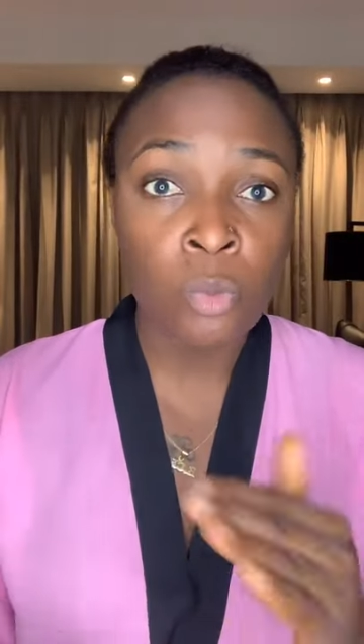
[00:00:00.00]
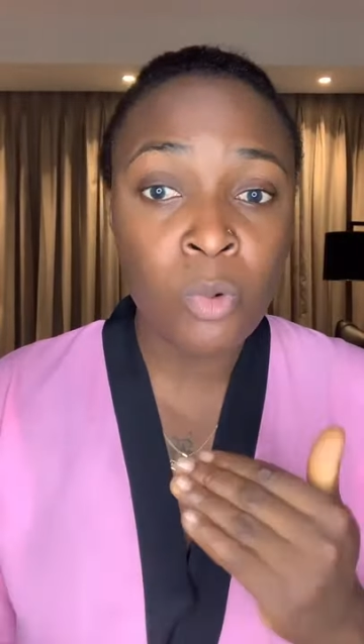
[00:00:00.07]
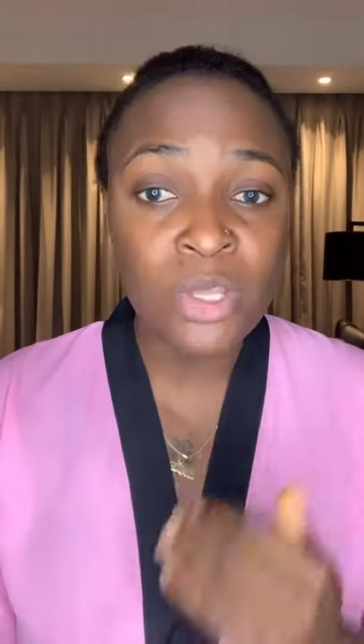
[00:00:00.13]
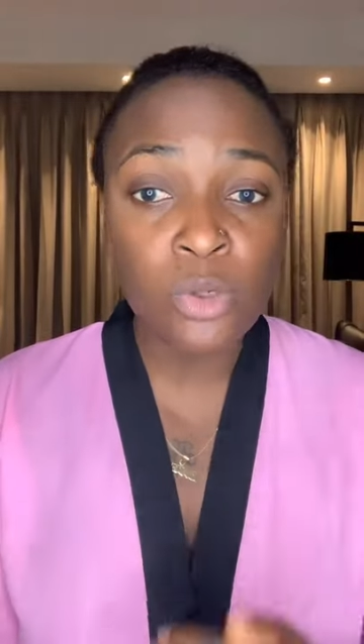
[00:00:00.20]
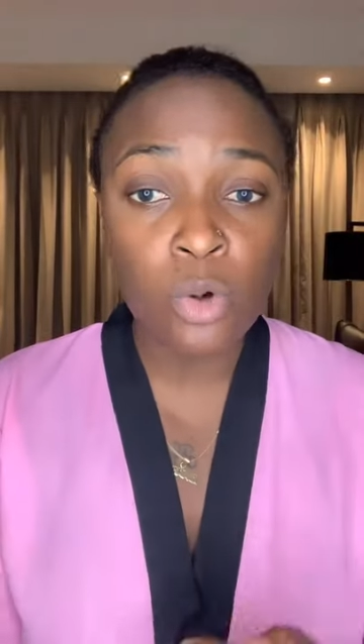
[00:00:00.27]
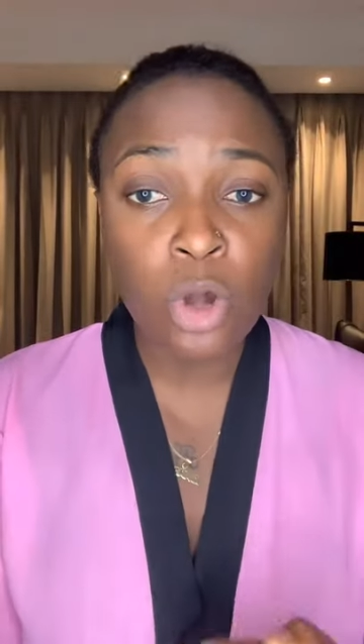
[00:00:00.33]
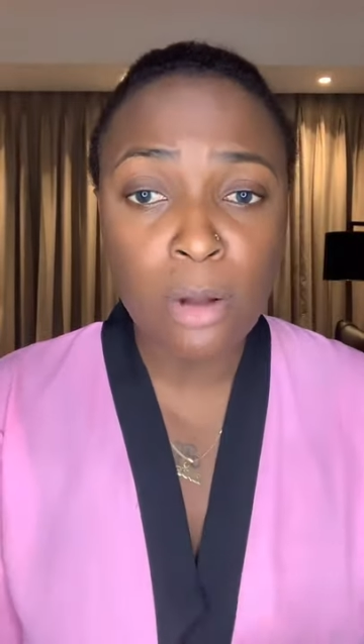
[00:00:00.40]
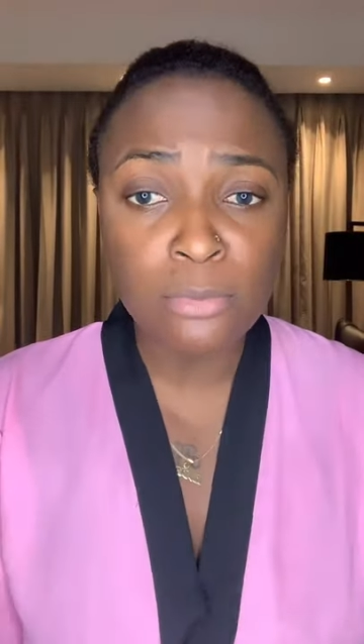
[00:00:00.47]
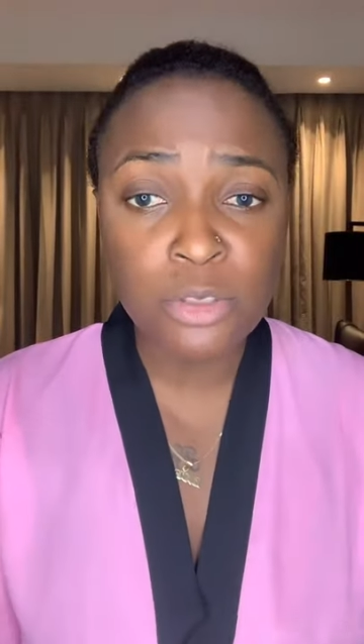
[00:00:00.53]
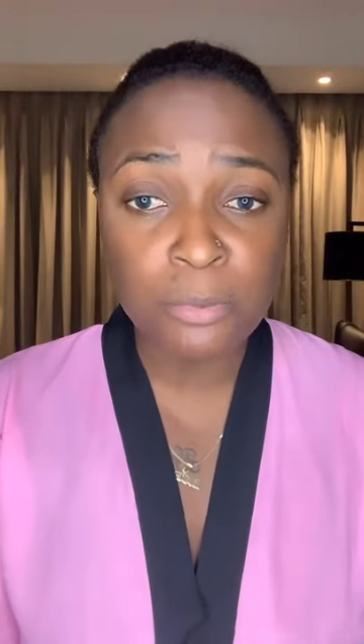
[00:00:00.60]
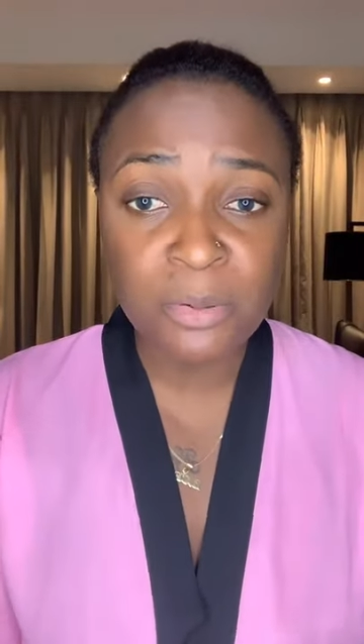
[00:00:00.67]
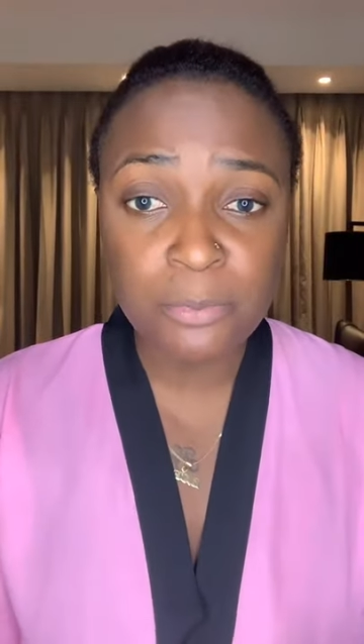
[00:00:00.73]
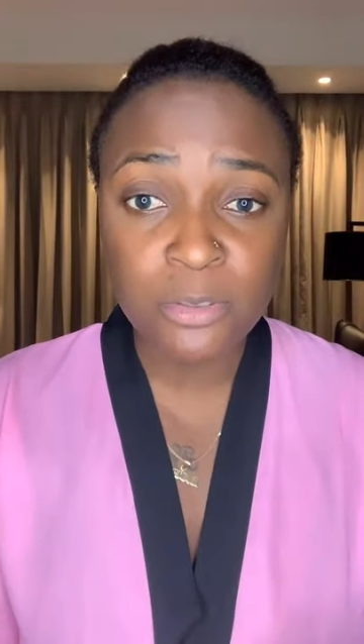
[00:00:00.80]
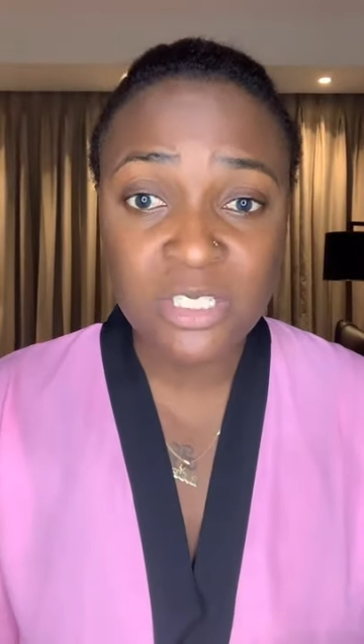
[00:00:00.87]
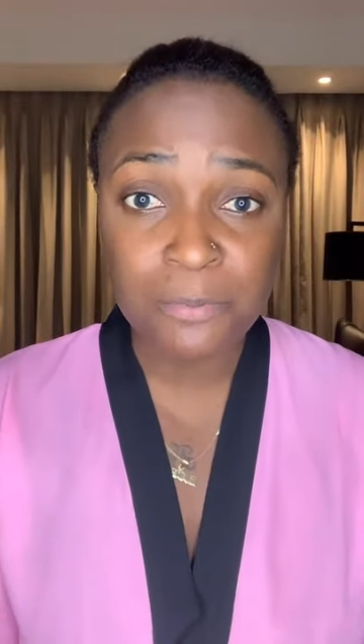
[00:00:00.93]
when you come to
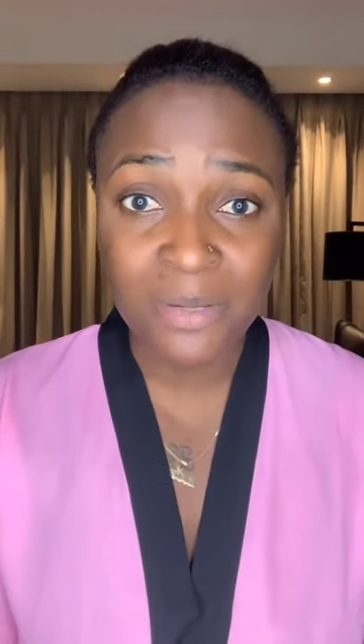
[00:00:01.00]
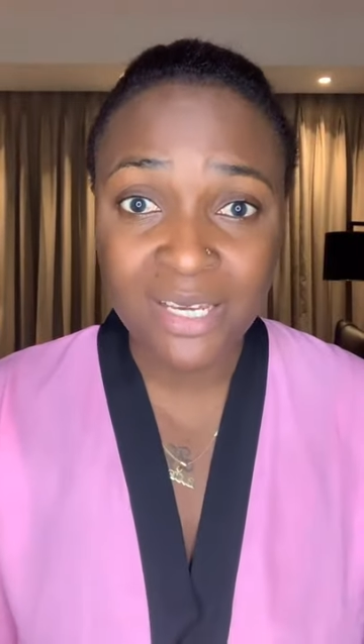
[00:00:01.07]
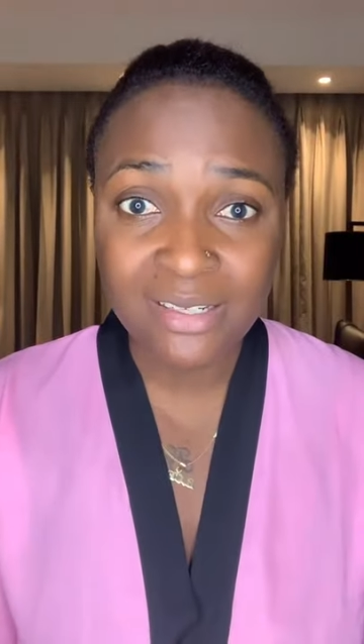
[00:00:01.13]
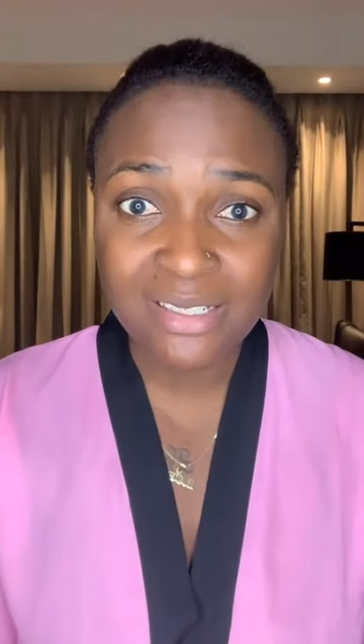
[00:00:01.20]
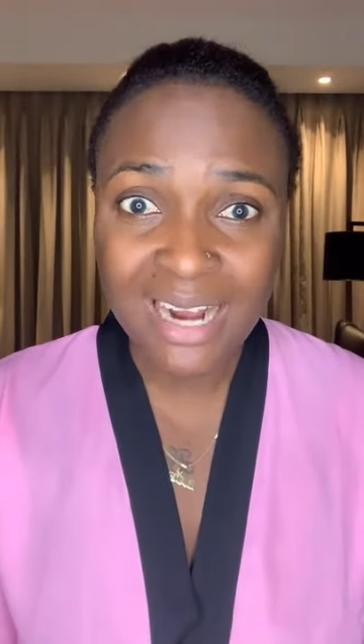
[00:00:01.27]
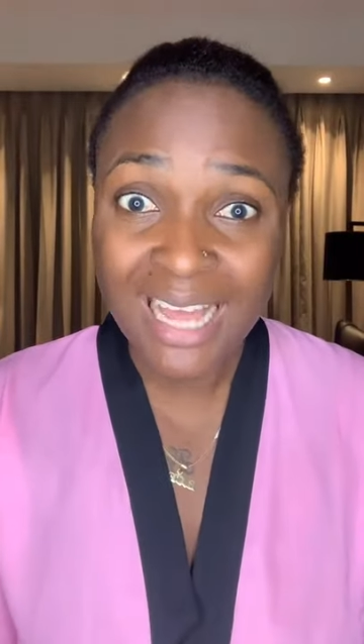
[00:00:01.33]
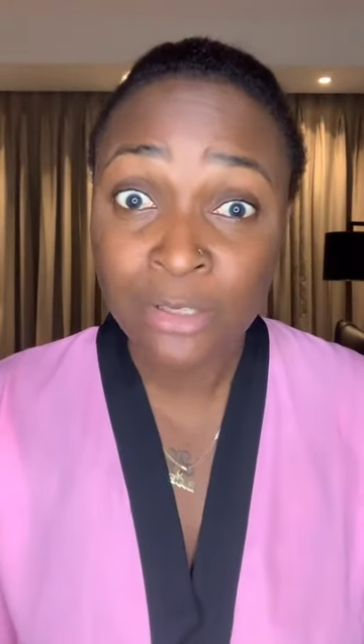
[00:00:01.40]
people's page